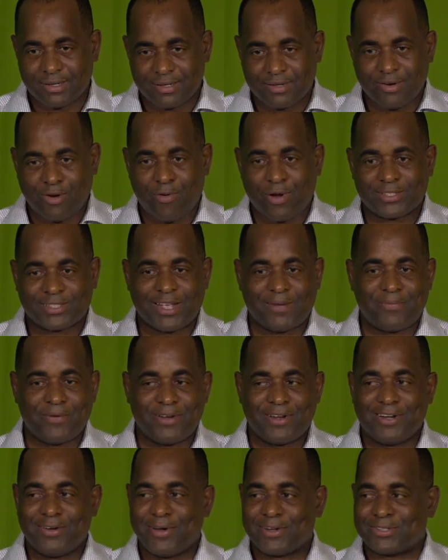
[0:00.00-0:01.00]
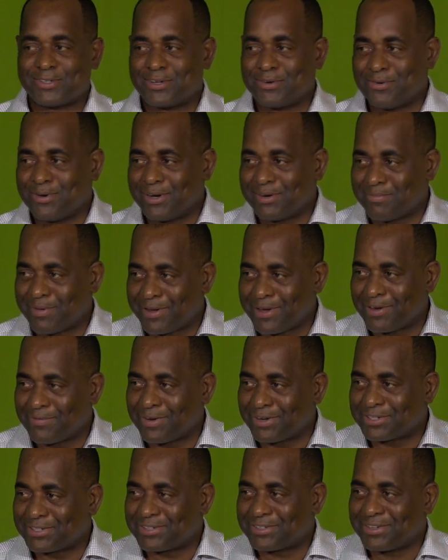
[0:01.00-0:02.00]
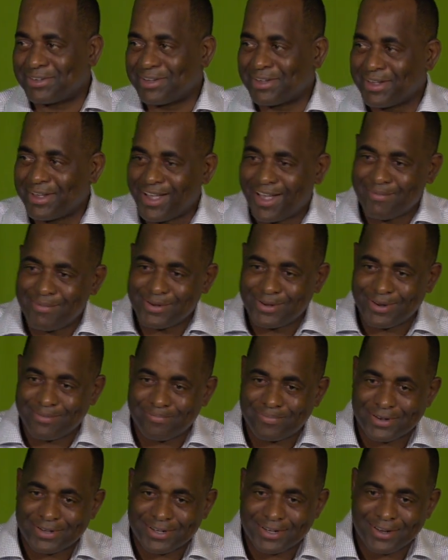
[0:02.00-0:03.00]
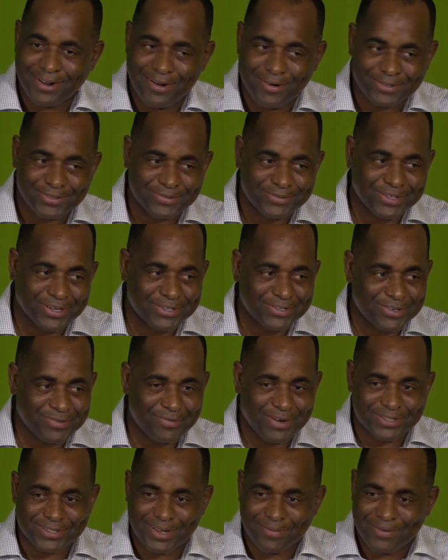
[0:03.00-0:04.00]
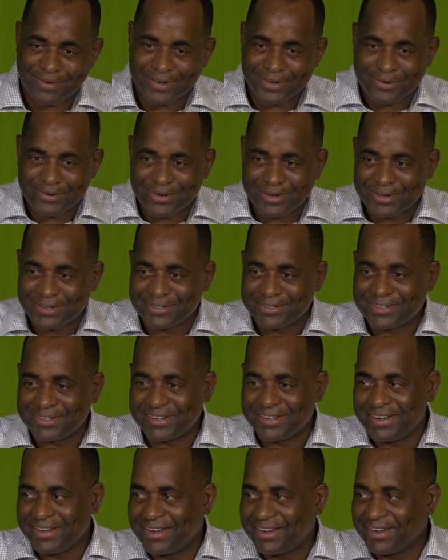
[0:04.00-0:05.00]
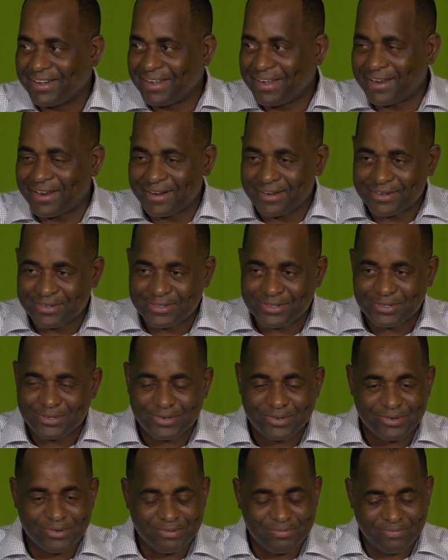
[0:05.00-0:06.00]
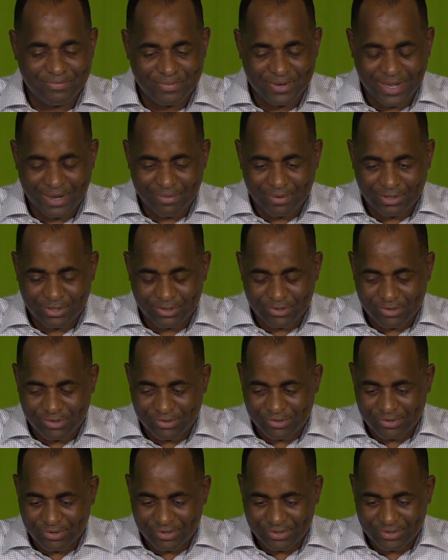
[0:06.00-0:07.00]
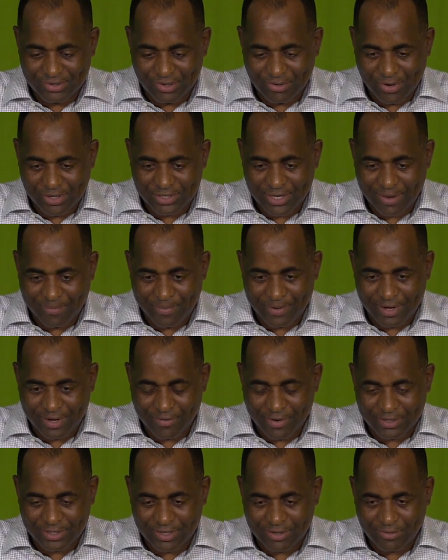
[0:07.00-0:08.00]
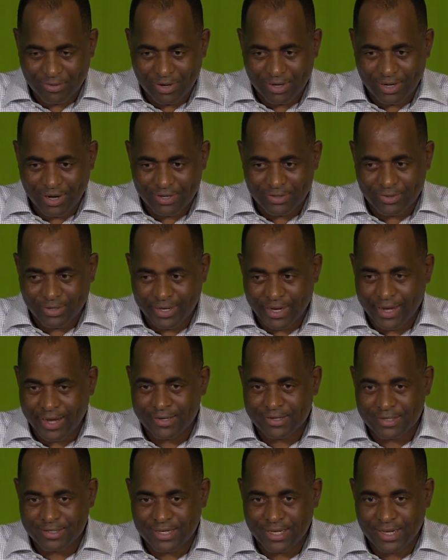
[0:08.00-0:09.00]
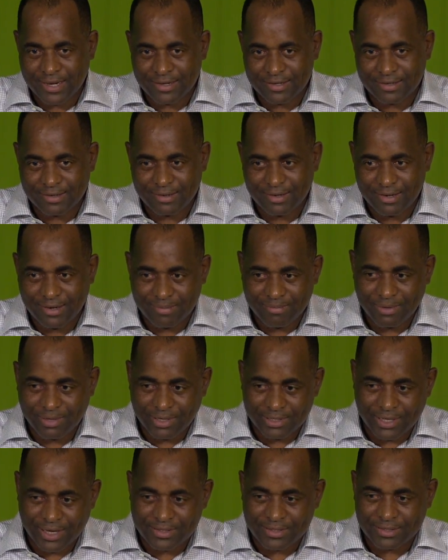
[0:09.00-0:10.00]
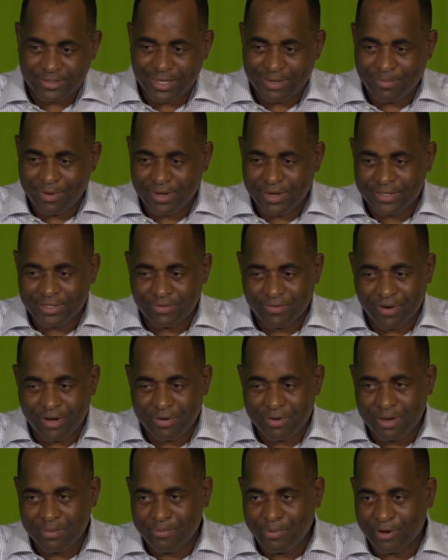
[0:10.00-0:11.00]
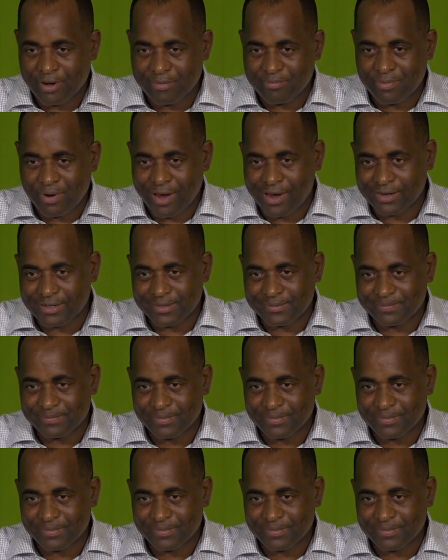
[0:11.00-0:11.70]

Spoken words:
know what's happening in the rest of the world. Many of us have been completely out of touch with what's happening in the world, and to be able to know what's happening in the rest of the world and to get entertained, because entertainment is a very important part